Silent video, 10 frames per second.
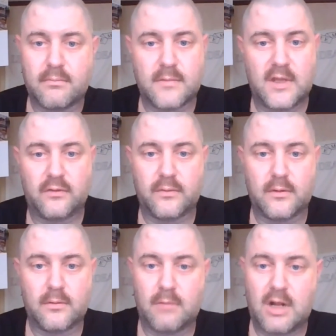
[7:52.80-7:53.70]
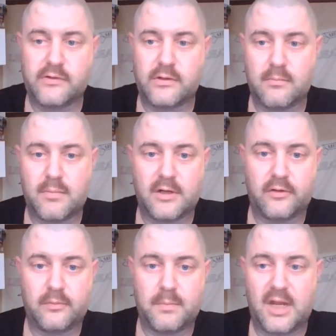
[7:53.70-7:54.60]
thanks for watching,
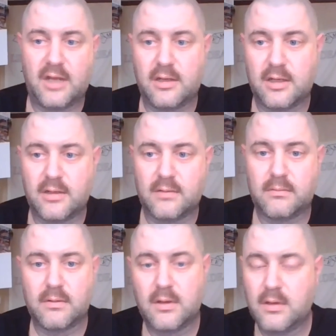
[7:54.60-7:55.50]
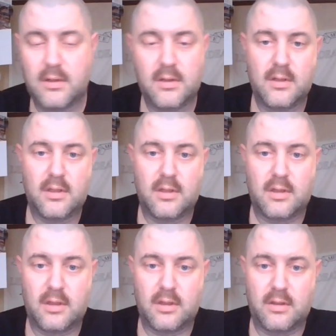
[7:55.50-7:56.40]
participating, and
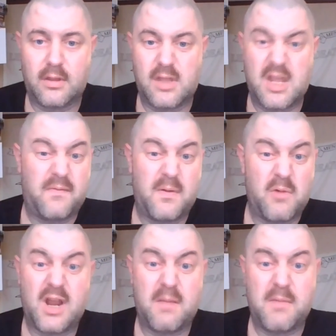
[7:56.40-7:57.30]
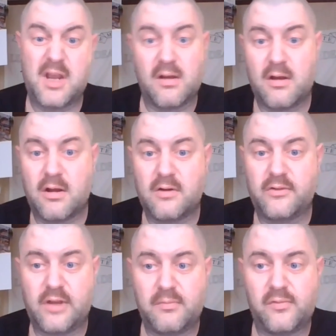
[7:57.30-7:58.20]
if and when I make 100
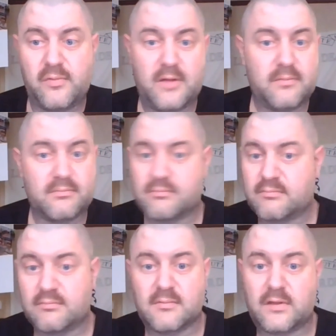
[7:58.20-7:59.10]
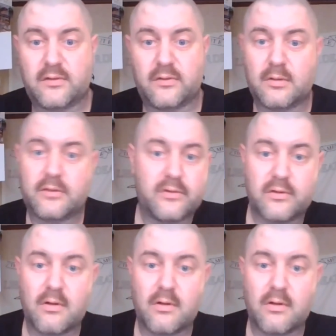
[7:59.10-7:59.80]
subs, well, this is what's